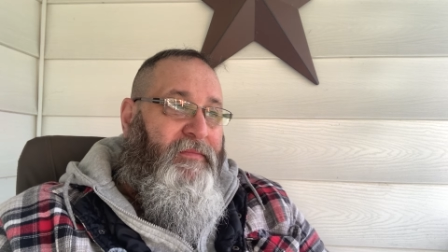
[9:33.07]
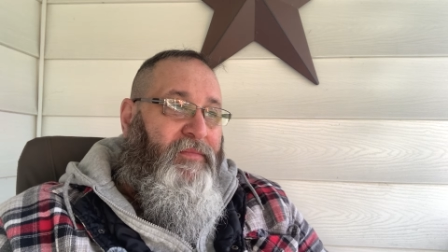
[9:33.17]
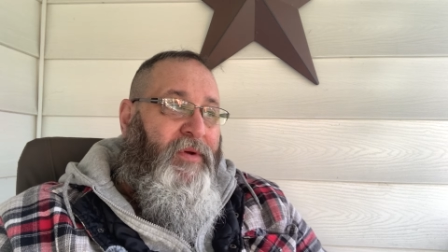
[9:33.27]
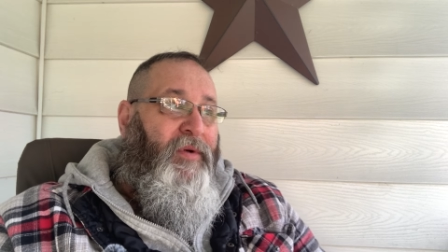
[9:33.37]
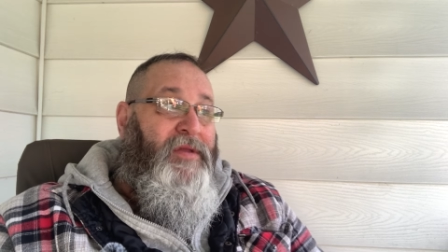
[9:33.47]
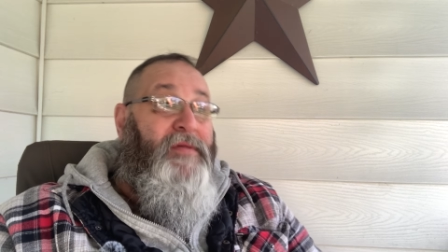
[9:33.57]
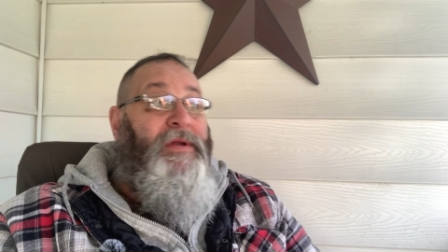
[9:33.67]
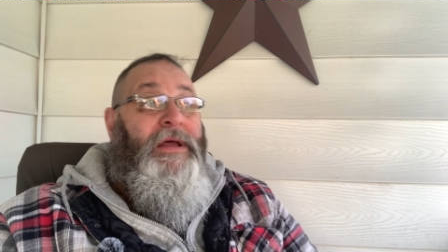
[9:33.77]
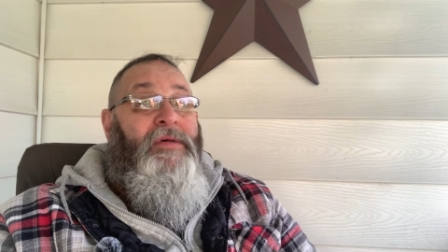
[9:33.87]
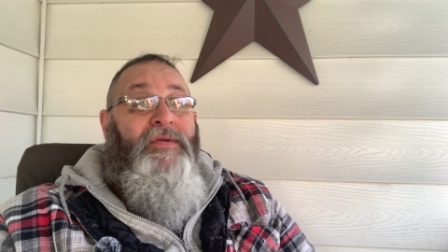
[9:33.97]
We want
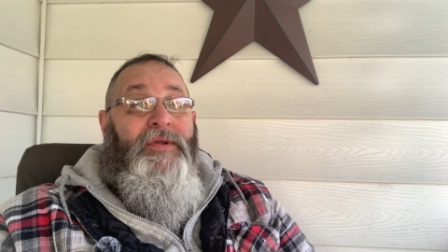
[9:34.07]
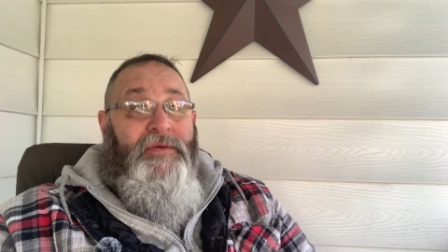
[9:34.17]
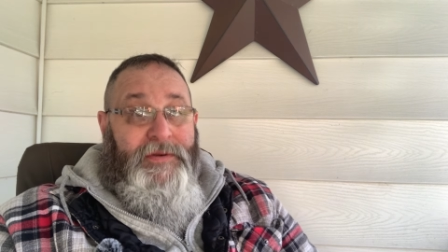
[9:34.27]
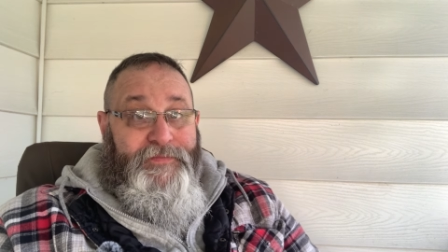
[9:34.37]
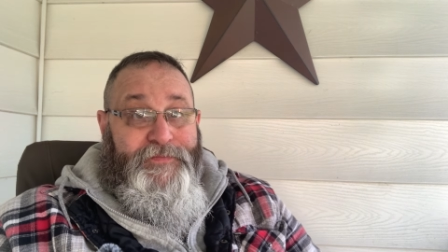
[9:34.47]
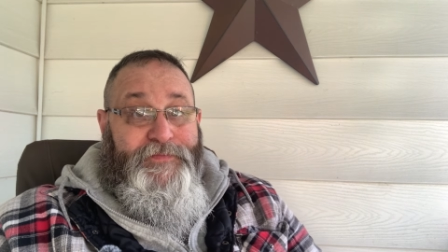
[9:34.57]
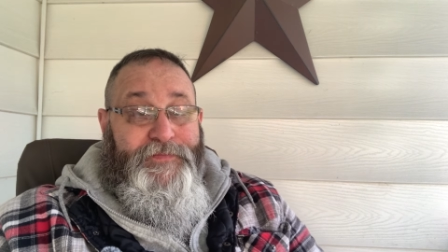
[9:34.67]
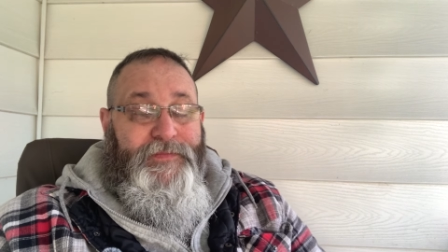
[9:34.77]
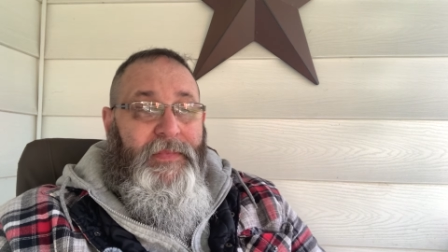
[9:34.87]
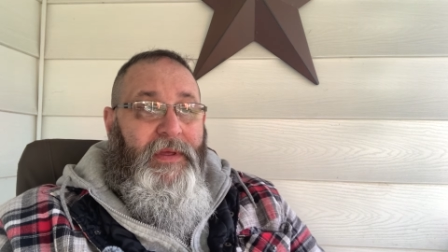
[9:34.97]
somebody else to do it.
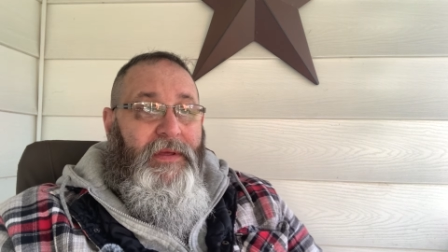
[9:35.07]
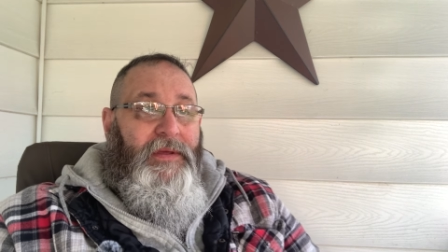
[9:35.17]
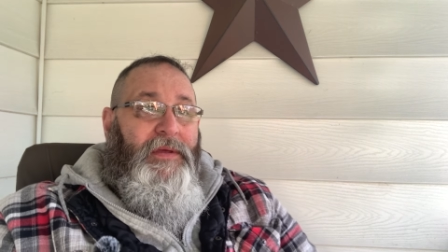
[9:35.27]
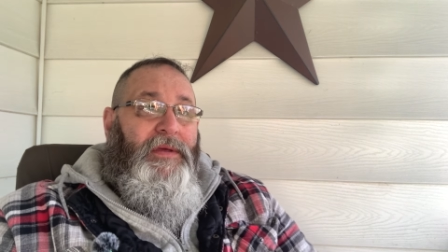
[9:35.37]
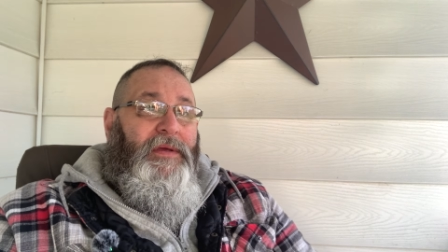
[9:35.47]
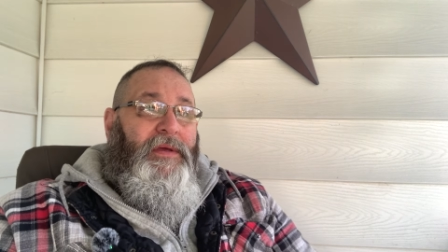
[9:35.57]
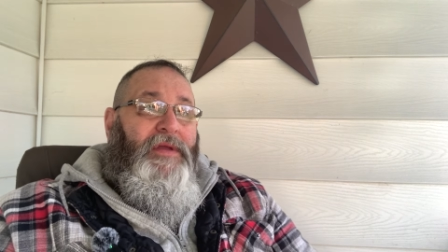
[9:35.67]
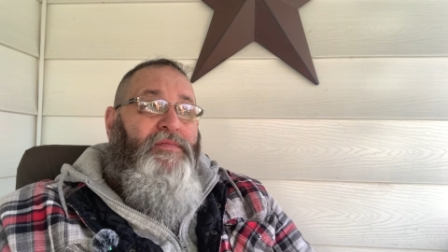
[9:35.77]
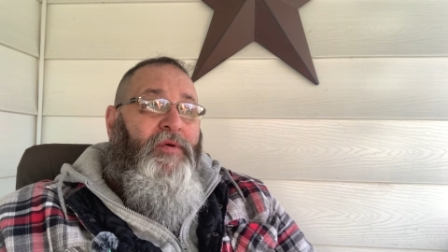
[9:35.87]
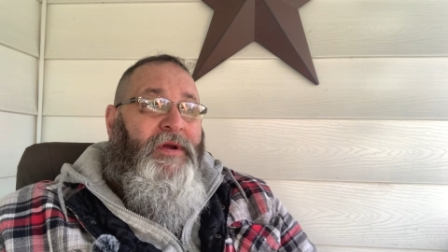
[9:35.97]

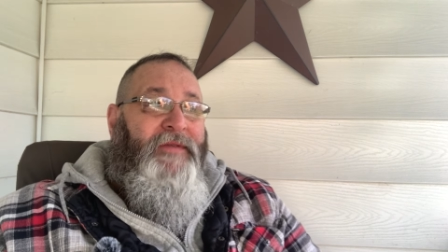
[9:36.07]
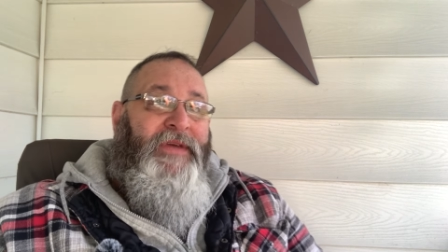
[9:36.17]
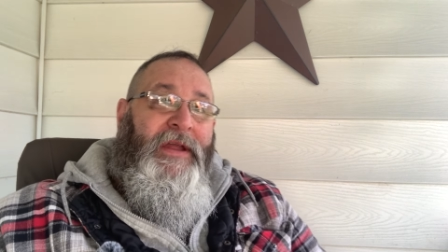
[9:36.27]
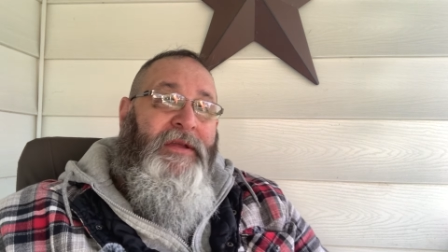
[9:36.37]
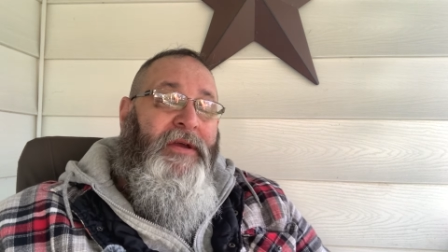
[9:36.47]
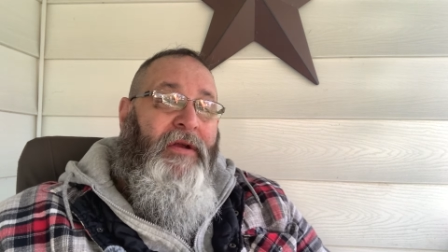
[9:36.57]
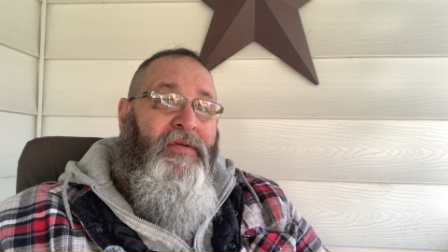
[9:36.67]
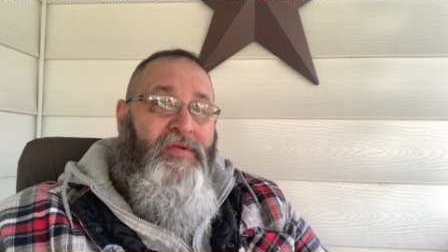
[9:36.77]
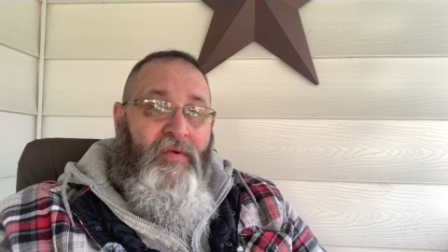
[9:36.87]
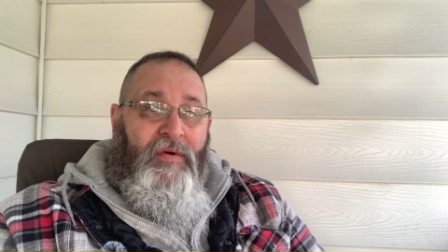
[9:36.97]
It's more convenient to go to
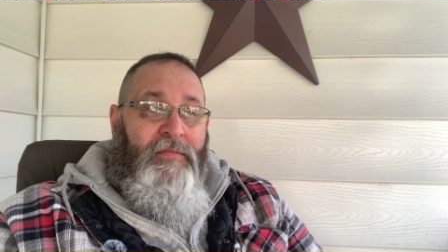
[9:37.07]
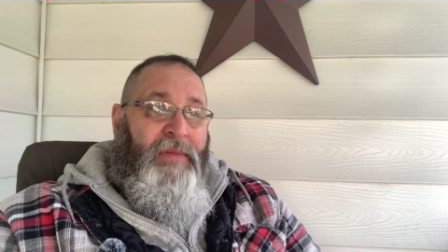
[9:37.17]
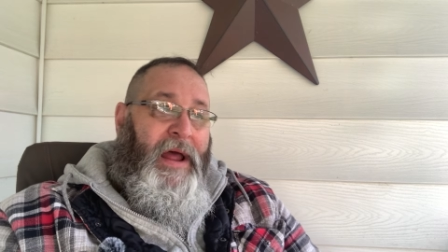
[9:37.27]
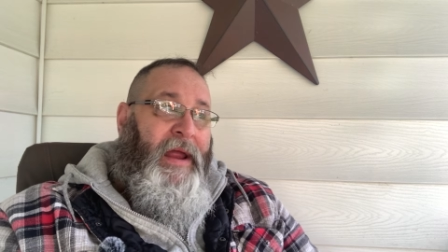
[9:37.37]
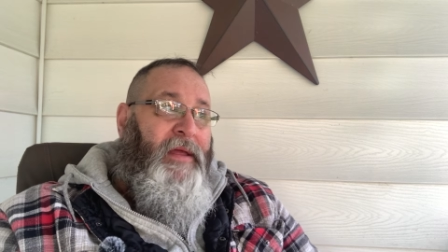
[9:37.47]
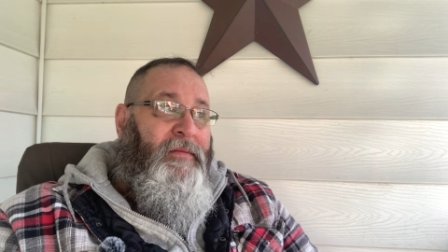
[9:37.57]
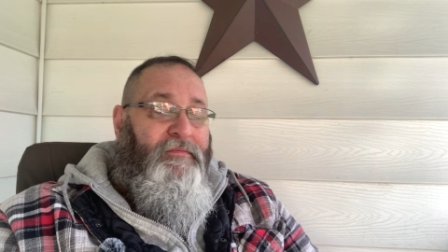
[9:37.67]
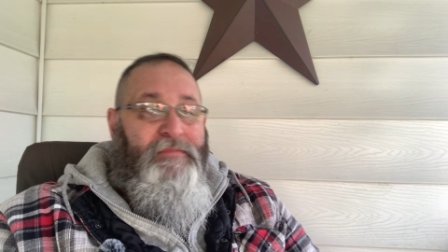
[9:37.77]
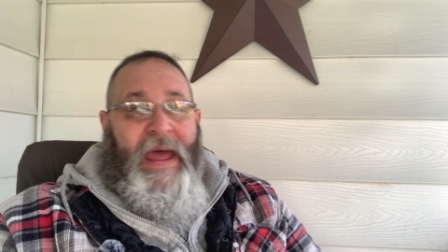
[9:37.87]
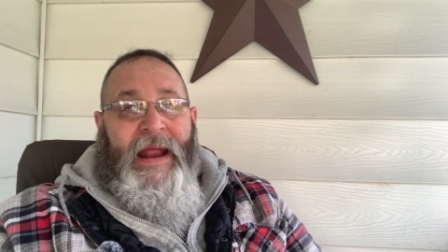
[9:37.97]
the store and buy a
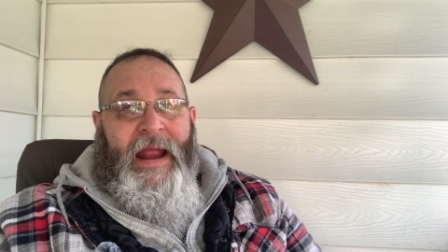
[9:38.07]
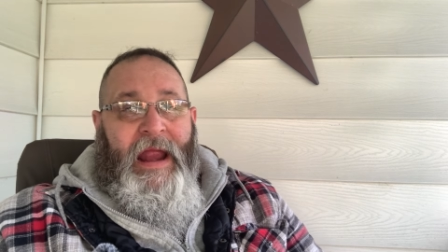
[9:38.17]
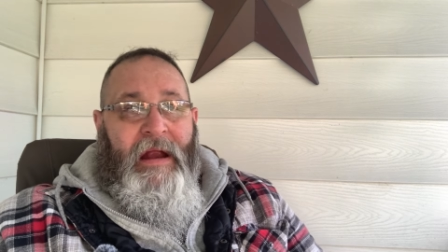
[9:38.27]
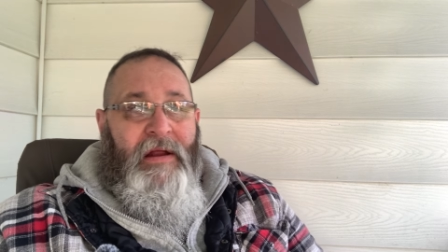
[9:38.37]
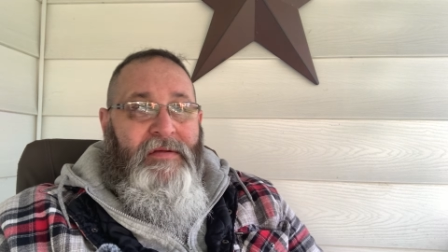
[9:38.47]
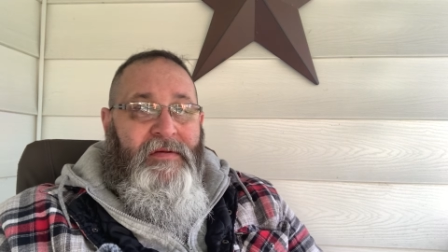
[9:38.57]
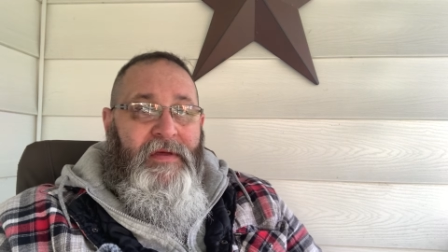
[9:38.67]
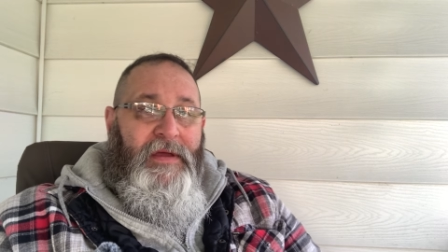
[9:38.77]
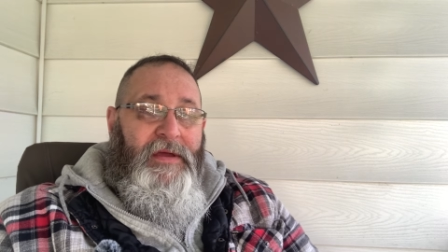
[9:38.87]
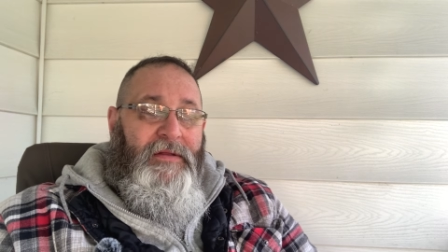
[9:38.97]
bag of carrots
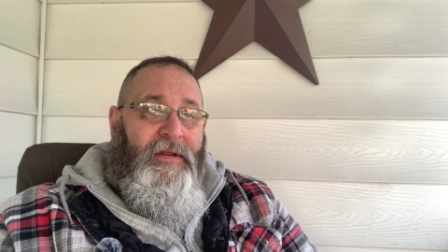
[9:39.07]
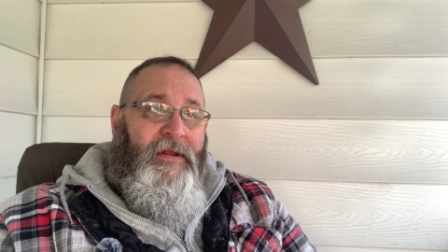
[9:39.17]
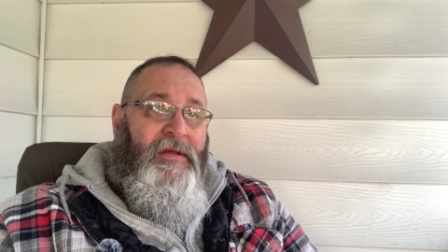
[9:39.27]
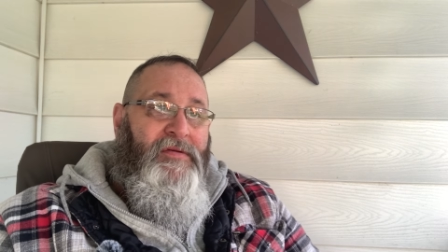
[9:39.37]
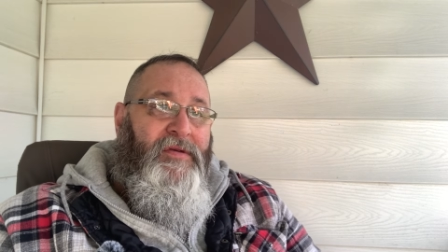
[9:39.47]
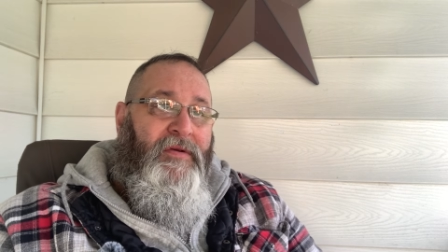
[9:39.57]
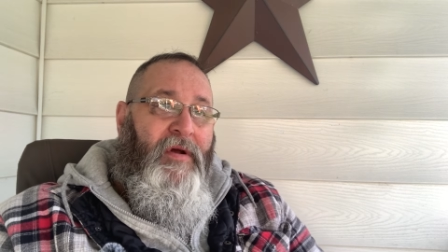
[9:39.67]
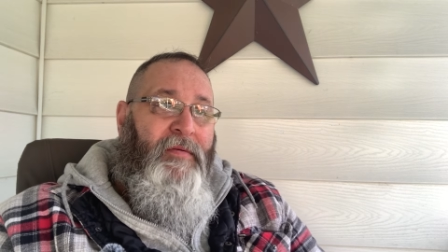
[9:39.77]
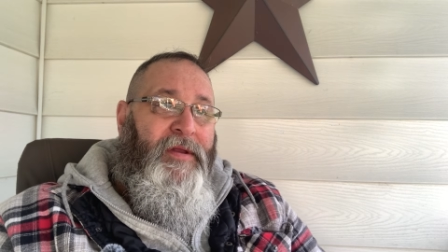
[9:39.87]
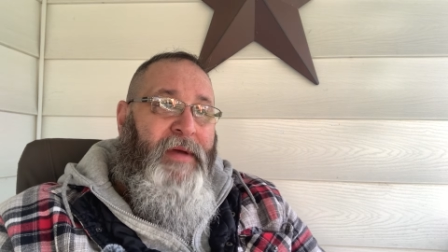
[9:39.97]
than it is to
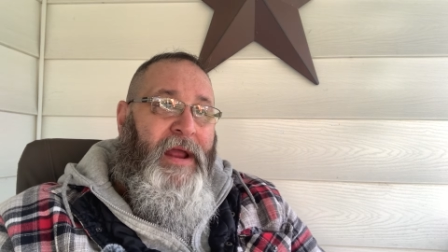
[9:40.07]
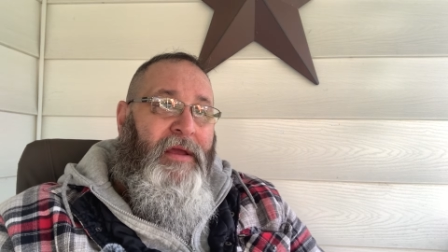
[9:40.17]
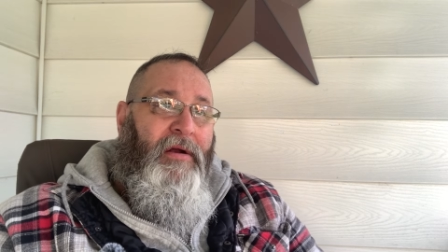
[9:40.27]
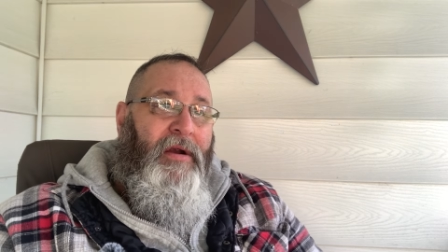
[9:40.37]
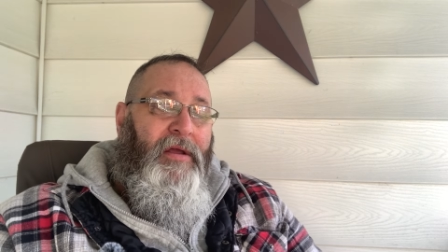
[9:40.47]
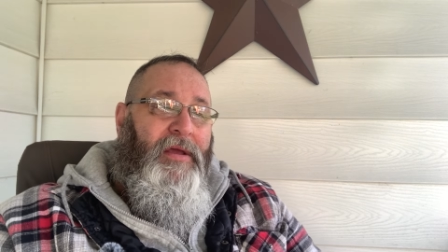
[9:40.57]
grow them in the backyard.